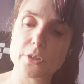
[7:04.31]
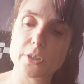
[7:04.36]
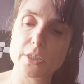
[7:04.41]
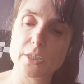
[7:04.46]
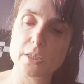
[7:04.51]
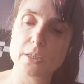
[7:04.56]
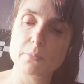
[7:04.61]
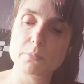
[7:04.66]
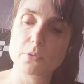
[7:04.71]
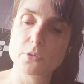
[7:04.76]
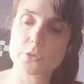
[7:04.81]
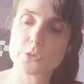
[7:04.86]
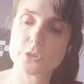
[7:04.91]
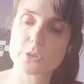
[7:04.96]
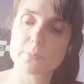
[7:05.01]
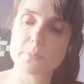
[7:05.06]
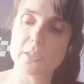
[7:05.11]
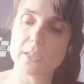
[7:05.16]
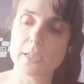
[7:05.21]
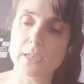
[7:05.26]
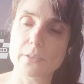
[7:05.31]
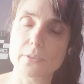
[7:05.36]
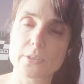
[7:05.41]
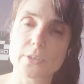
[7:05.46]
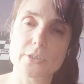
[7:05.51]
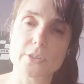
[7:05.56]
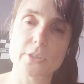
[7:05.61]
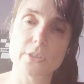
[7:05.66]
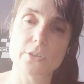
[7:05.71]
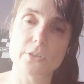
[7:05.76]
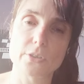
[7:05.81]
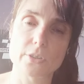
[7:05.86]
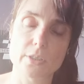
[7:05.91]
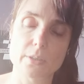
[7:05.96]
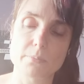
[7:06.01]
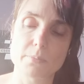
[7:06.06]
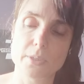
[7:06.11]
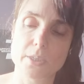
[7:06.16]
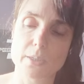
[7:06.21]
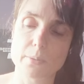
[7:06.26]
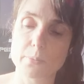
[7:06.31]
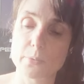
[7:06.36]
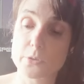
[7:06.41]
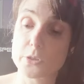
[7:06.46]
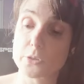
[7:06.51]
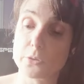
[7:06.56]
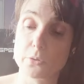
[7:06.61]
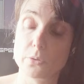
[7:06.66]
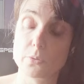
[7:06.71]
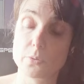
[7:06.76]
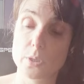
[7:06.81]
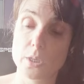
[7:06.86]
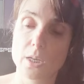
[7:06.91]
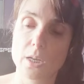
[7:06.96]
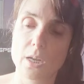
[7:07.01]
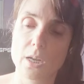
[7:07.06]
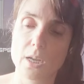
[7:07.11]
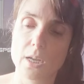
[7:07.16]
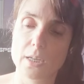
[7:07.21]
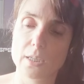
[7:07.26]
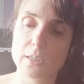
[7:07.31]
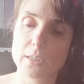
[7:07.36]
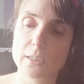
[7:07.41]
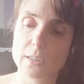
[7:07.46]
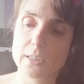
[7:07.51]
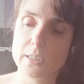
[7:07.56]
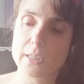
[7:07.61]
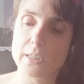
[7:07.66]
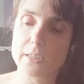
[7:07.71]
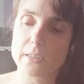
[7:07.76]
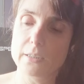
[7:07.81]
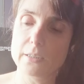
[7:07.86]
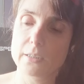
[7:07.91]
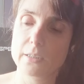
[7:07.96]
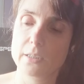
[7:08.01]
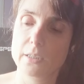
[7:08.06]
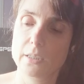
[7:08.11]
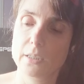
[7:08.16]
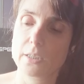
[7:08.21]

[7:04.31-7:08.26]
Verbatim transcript: the more similarities I'm being able to glean.